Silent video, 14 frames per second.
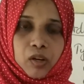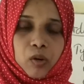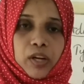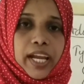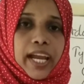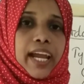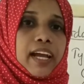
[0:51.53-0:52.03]

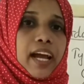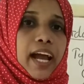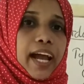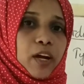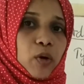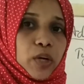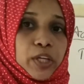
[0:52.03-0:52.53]
Okay,
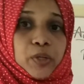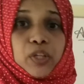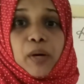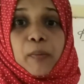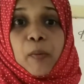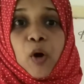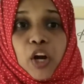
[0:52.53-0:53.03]
according to
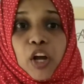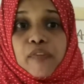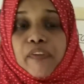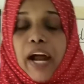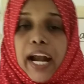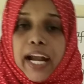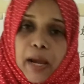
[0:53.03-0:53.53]
the mode
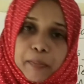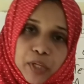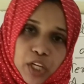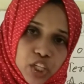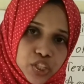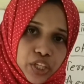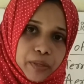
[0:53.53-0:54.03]
of
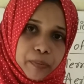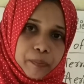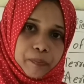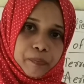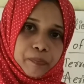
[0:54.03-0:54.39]
adaptation.